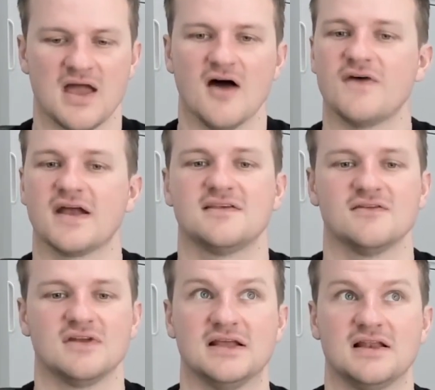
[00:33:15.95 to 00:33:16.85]

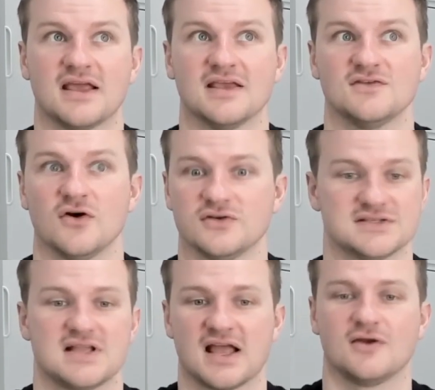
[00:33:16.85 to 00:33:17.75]
Effectively, like it's not
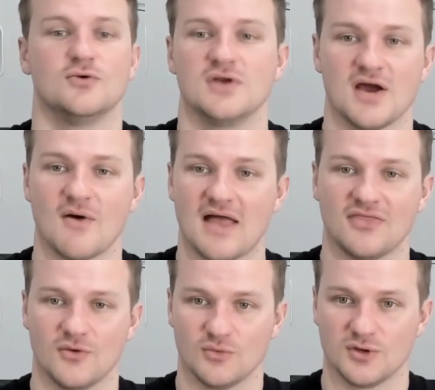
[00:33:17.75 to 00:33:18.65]
just like an audio
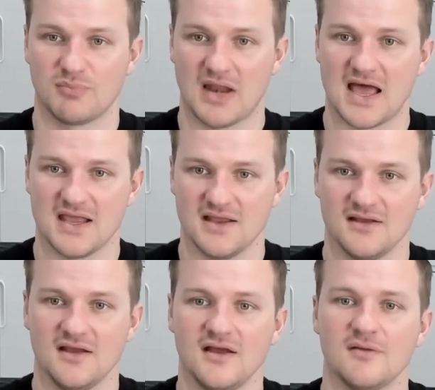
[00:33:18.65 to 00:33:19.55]
ad that would play,
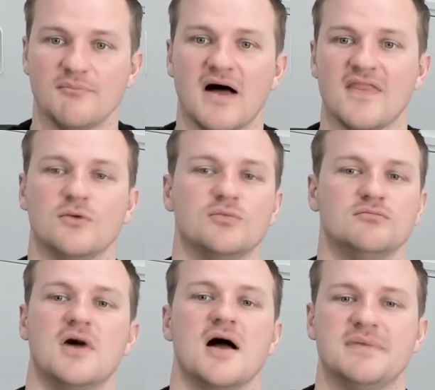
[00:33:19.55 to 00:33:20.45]
but there
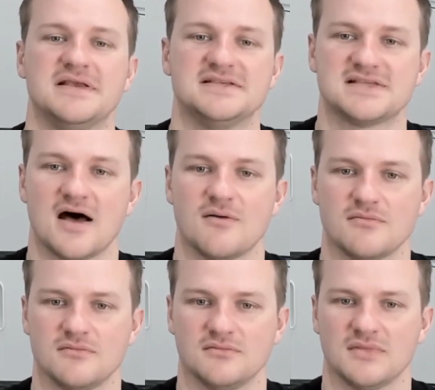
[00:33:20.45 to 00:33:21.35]
might be
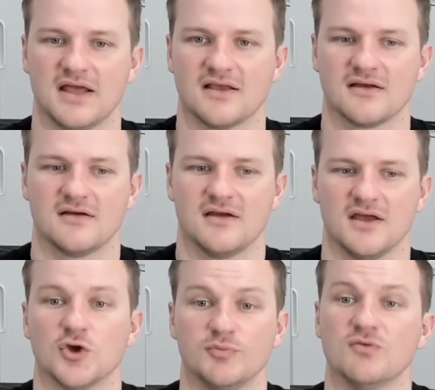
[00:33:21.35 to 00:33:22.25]
some, like
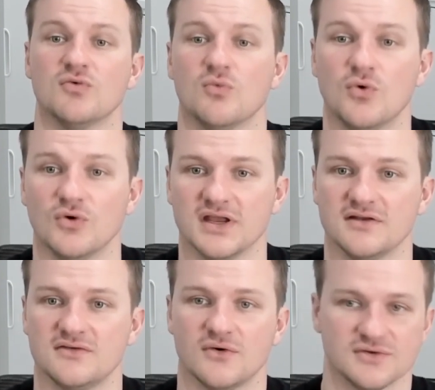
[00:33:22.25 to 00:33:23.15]
it could be
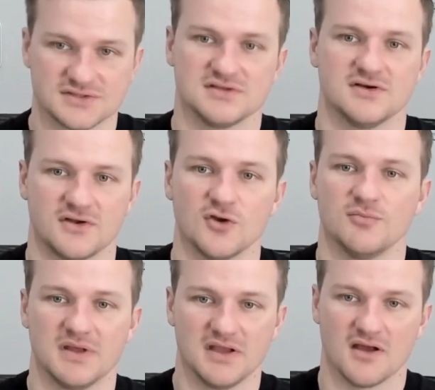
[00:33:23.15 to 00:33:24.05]
rewarded or it
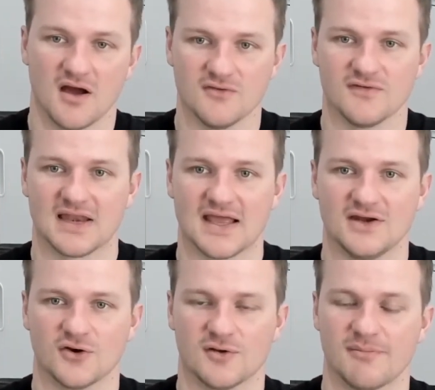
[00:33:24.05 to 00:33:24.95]
could be
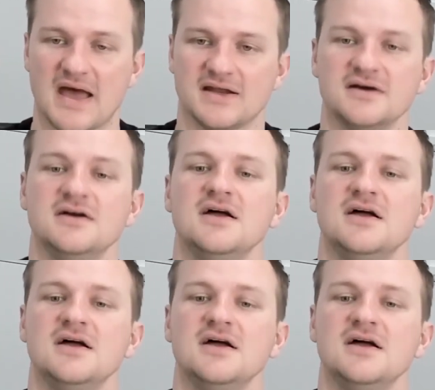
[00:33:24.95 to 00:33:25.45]
overlaid on a banner.